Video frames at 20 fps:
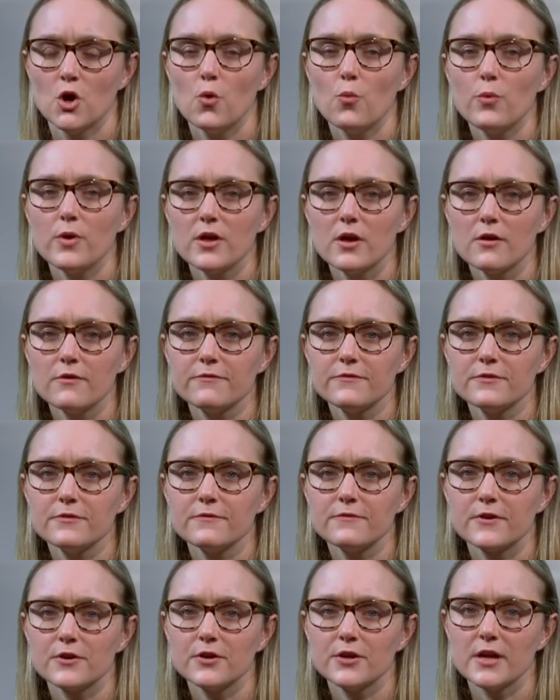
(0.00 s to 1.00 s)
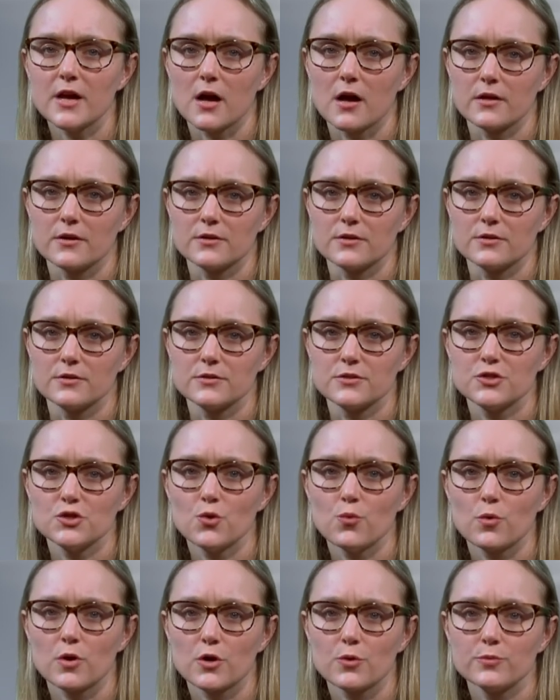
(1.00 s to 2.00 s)
We all feel very honored
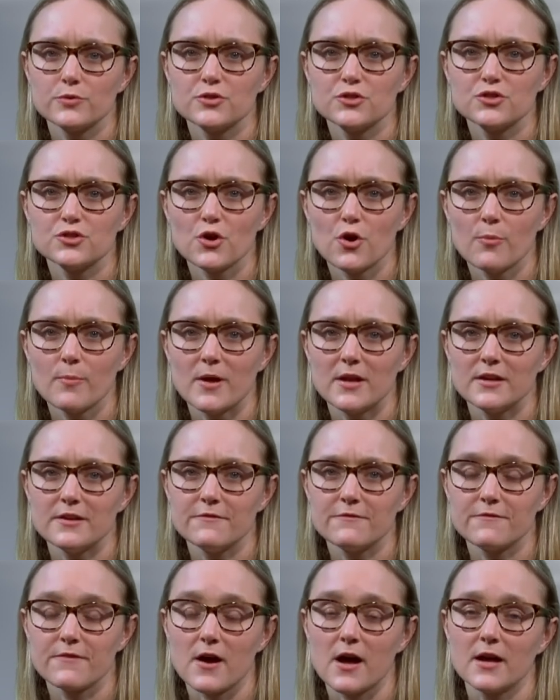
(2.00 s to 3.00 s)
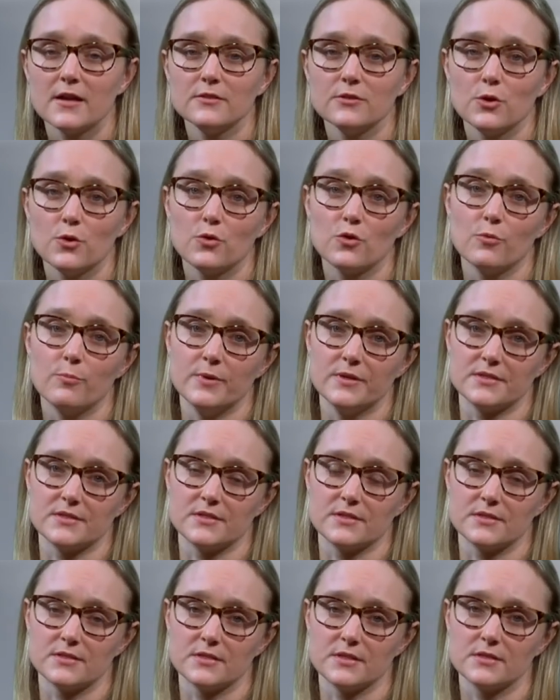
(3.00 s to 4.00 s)
to work with so many fine local
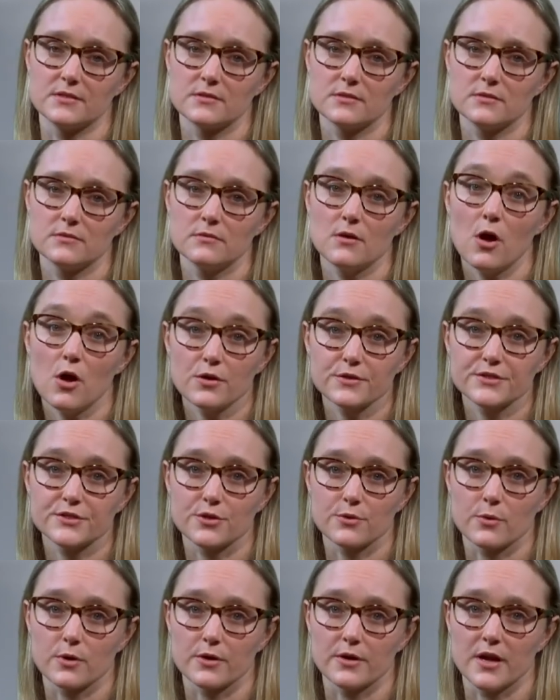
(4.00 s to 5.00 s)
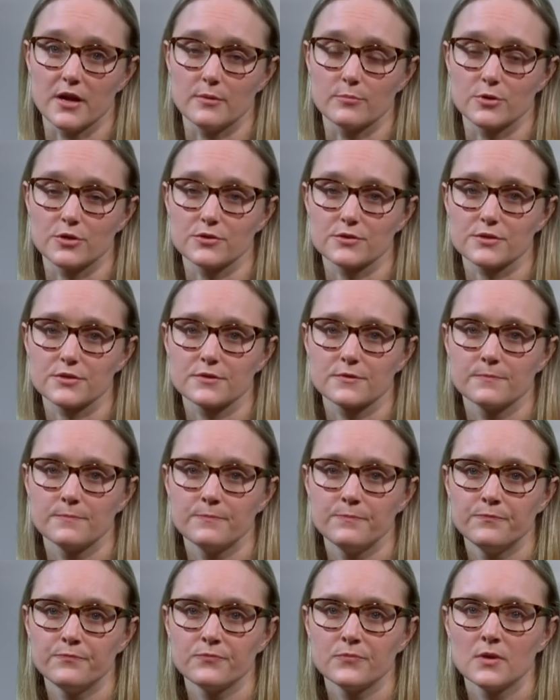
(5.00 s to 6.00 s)
businesses, also our neighbors.
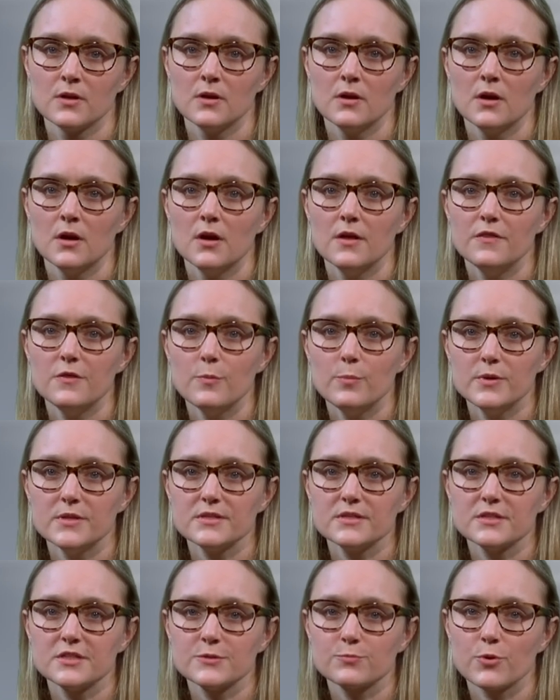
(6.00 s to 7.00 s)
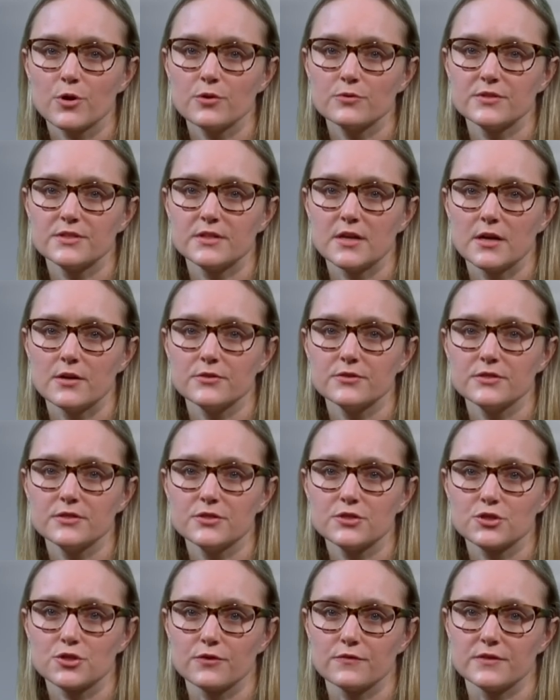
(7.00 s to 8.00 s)
The Business Pro sales
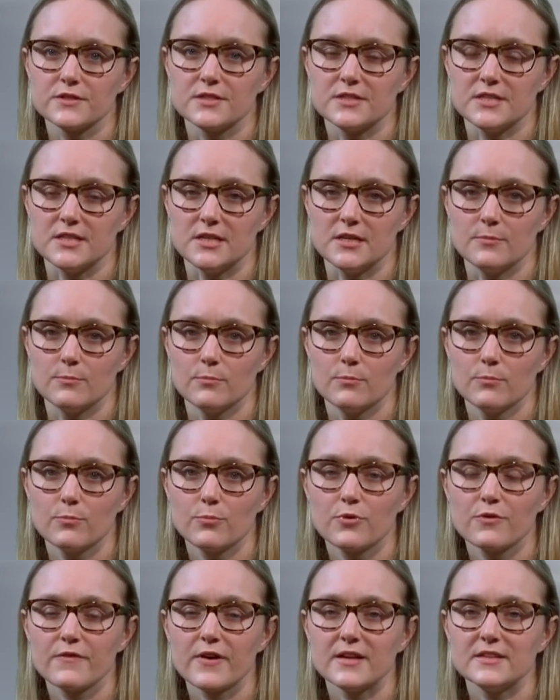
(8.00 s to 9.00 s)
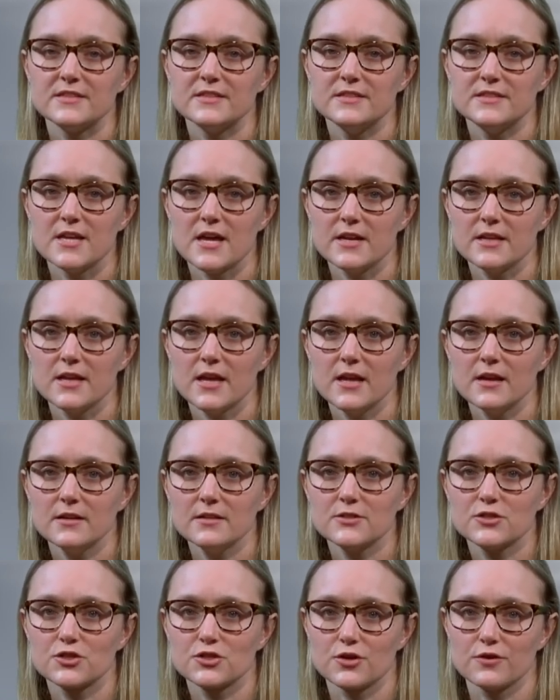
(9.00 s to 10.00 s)
and service team provides
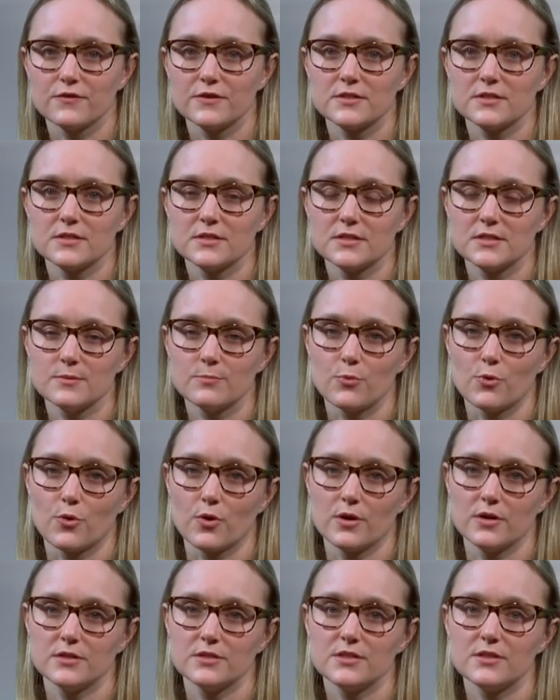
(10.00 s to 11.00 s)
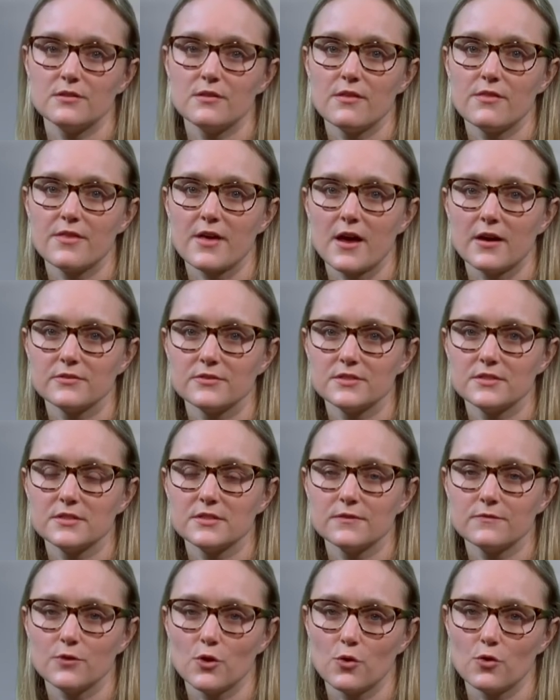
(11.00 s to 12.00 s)
dedicated service and support to the
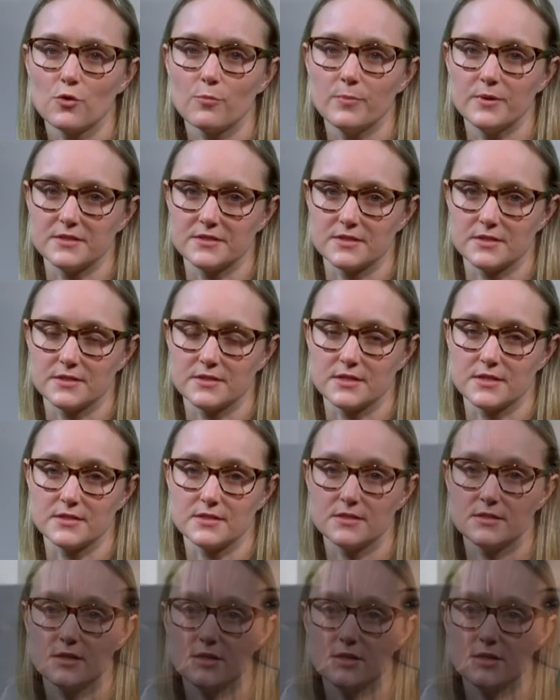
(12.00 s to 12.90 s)
thousands of local businesses